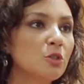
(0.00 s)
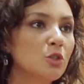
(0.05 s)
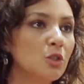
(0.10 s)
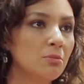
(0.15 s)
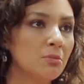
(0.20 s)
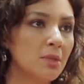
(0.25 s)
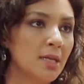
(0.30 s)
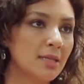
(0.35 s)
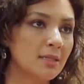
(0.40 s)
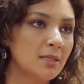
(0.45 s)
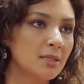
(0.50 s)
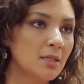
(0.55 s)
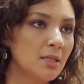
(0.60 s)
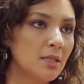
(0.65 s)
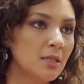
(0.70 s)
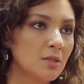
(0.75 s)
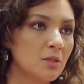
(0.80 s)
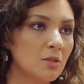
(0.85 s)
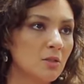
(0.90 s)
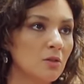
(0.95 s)

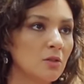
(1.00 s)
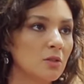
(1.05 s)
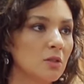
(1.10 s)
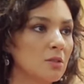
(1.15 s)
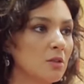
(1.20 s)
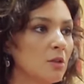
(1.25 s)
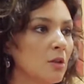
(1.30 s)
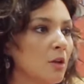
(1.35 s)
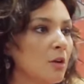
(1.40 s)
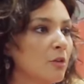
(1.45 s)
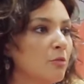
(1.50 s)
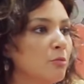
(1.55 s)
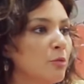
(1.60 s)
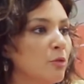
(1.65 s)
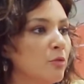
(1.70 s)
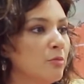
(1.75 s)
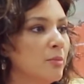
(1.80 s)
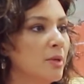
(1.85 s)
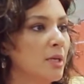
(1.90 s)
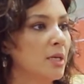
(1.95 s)
gymnastics. You know, there's a lot of
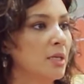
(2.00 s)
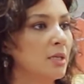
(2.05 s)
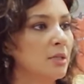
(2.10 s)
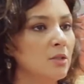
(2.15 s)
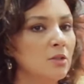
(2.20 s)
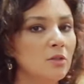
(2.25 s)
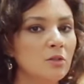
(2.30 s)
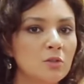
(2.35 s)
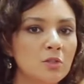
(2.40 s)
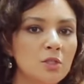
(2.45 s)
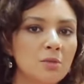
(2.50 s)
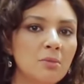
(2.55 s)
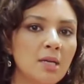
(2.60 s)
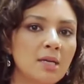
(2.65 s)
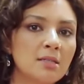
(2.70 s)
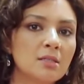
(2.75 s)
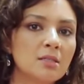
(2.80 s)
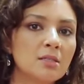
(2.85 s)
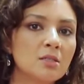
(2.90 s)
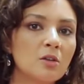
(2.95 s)
movement. You know,
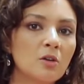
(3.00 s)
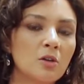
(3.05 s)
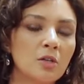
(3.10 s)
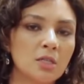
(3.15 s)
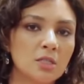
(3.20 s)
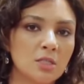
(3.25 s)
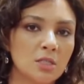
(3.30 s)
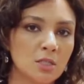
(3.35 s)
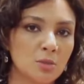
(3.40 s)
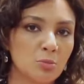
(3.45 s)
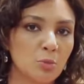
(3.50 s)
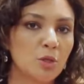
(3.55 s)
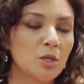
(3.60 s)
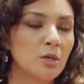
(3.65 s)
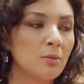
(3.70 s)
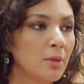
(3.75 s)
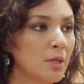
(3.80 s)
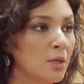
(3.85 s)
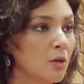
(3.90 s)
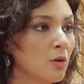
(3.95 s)
gymnastics are onek jinish mon
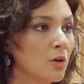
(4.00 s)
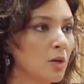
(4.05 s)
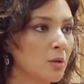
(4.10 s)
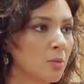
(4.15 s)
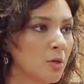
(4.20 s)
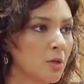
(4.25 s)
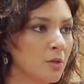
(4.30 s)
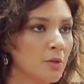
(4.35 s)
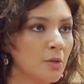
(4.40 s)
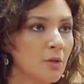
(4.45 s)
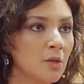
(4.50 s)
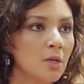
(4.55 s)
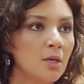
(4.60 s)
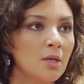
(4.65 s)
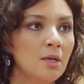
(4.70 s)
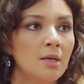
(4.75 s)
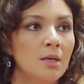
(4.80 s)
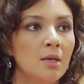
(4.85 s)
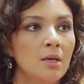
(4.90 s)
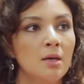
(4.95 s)
hobe yoga moto.
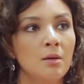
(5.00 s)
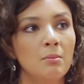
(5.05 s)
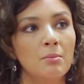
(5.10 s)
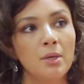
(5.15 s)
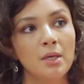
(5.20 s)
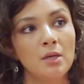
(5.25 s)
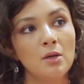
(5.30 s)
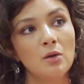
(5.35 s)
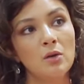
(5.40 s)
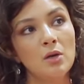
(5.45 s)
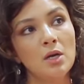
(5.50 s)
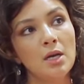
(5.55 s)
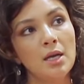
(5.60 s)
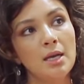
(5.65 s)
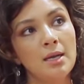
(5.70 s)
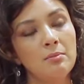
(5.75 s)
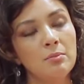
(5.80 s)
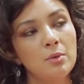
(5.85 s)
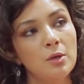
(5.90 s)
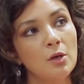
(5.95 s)
But yoga
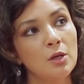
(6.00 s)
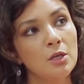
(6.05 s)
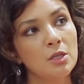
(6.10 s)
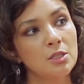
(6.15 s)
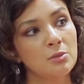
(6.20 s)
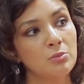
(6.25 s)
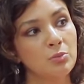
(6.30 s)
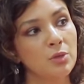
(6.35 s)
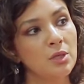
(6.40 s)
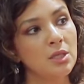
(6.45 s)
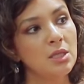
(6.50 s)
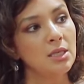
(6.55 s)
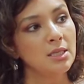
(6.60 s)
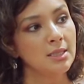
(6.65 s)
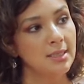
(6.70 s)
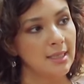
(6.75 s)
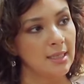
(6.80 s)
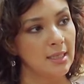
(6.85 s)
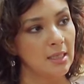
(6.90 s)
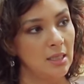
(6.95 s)
employs breathing
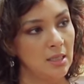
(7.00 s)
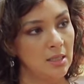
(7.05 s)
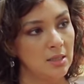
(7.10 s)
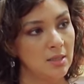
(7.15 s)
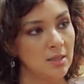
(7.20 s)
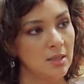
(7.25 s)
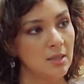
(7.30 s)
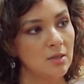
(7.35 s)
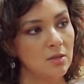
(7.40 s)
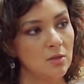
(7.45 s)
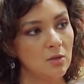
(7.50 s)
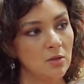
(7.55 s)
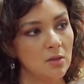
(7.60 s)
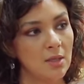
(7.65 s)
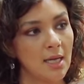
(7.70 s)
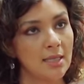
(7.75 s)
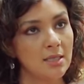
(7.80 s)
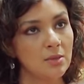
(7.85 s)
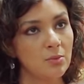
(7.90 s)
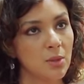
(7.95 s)
techniques. So
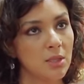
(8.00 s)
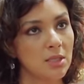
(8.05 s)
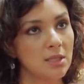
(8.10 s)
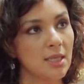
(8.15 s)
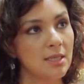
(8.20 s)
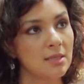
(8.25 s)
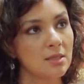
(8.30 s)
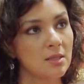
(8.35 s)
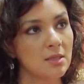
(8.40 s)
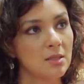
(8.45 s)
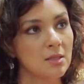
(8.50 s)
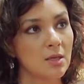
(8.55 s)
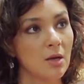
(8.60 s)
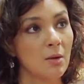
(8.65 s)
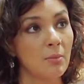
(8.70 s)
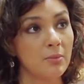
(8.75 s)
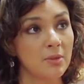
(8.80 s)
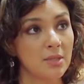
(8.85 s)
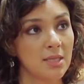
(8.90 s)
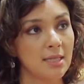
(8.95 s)
that's what
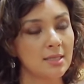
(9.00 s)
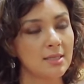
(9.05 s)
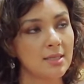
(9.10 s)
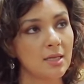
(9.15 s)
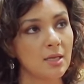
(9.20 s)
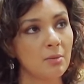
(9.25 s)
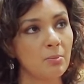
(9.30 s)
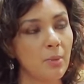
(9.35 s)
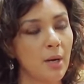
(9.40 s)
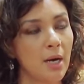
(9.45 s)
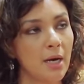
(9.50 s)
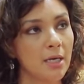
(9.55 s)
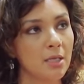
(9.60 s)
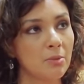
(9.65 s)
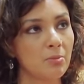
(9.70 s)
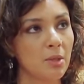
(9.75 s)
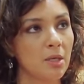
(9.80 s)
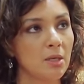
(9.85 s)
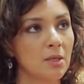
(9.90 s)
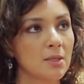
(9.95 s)
sets it
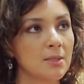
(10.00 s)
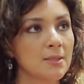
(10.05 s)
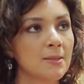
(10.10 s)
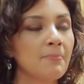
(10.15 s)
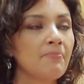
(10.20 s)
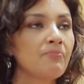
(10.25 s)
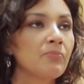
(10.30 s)
apart, because